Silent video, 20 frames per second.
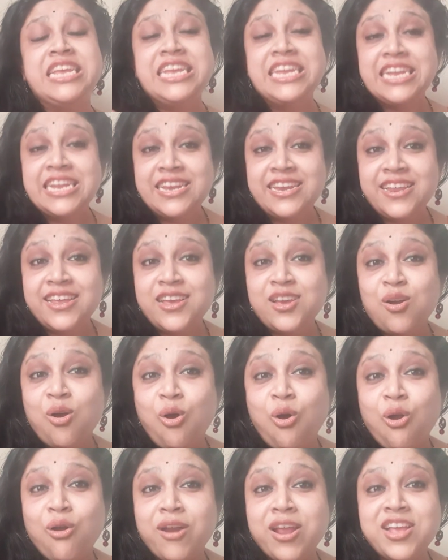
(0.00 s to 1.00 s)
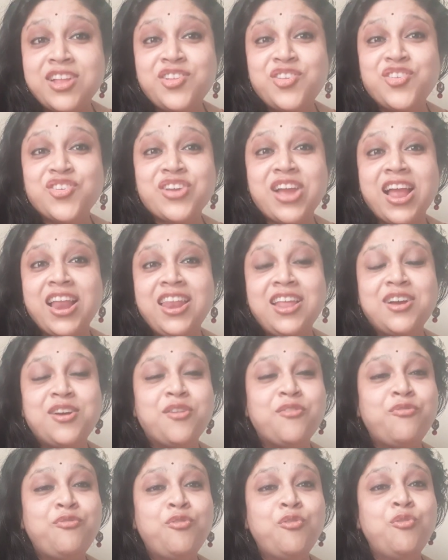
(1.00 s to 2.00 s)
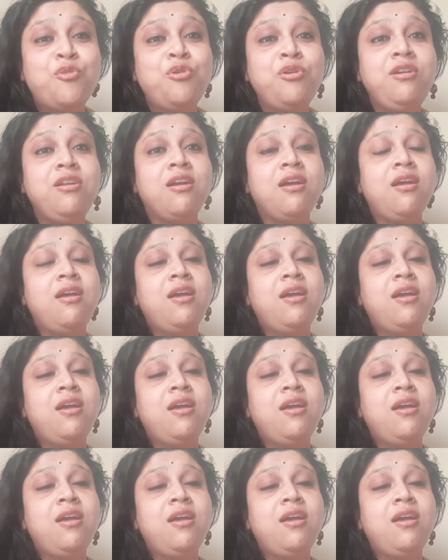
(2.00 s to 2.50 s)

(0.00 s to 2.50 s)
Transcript: eating orange color food,